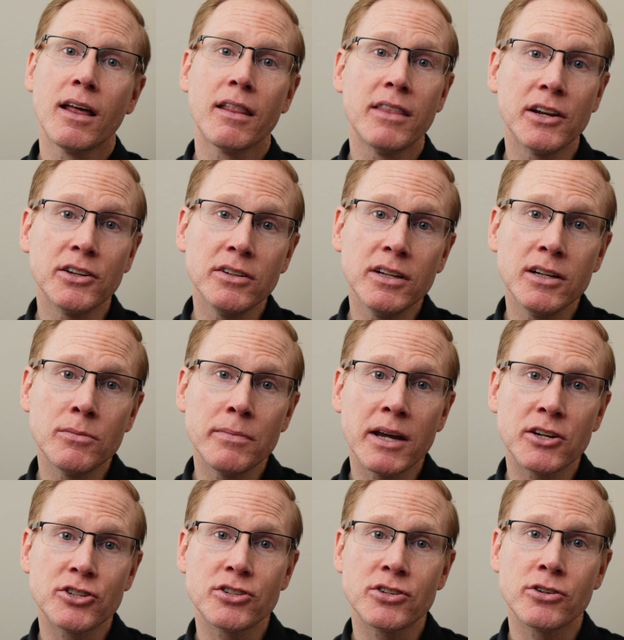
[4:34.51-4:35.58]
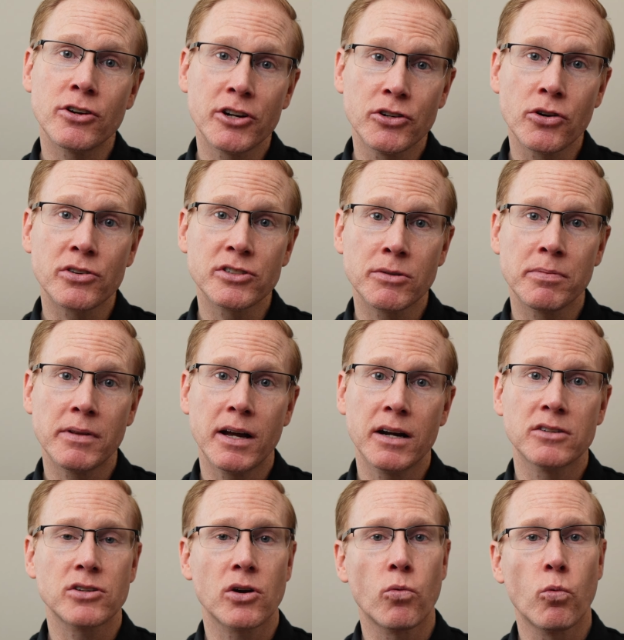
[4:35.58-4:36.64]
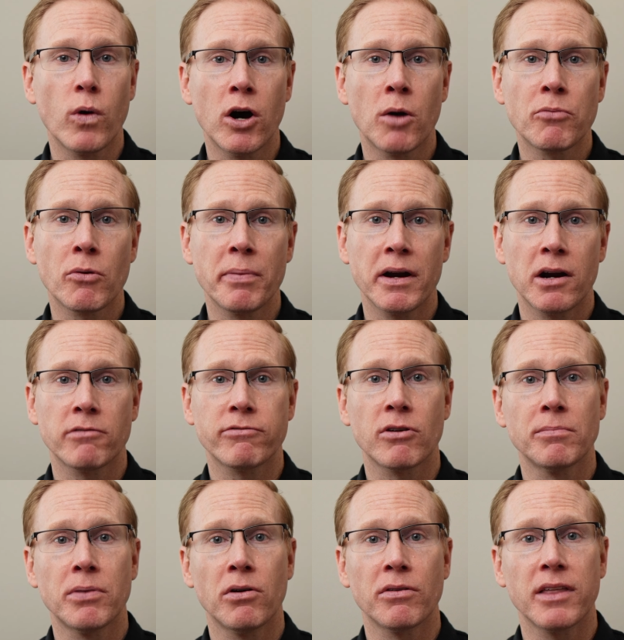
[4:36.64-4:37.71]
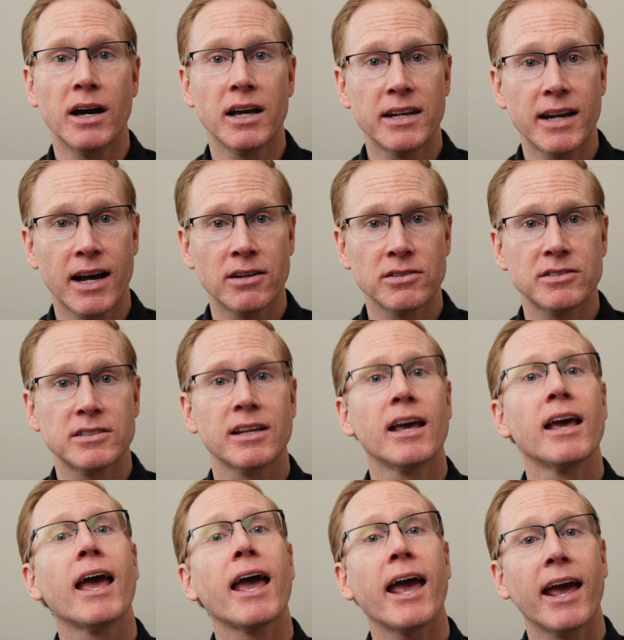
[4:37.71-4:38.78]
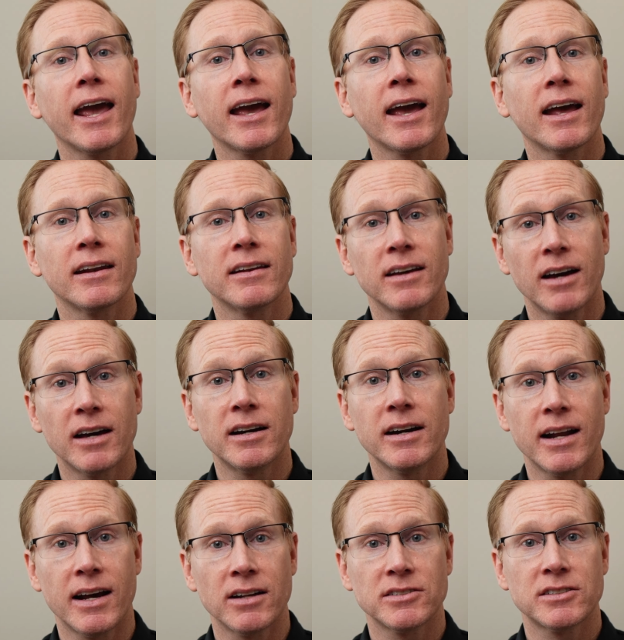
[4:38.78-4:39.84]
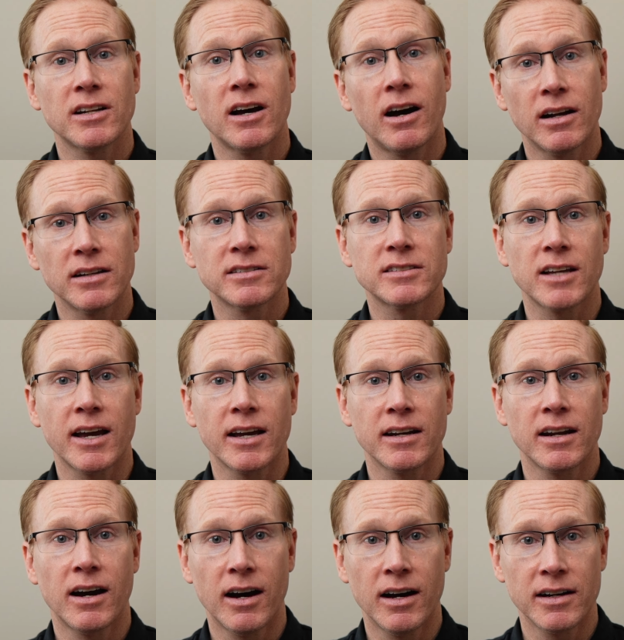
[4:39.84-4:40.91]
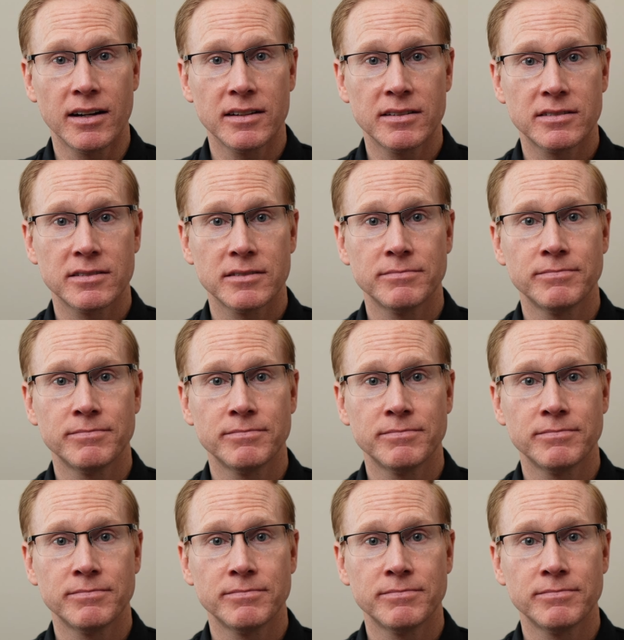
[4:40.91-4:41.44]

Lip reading: then you need to make sure your suppliers are well prepared for both announced and unannounced on-site audits.